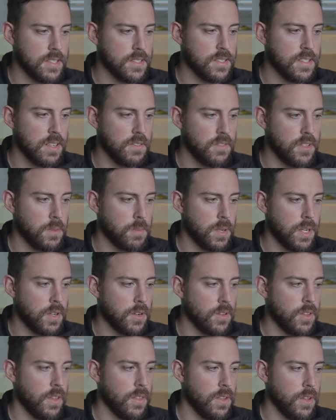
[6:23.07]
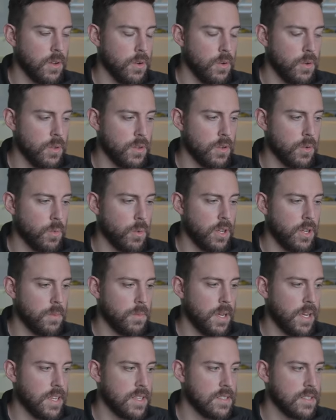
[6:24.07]
It's definitely bigger than the older
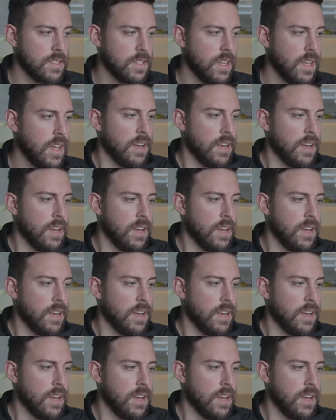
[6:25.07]
wheelbase.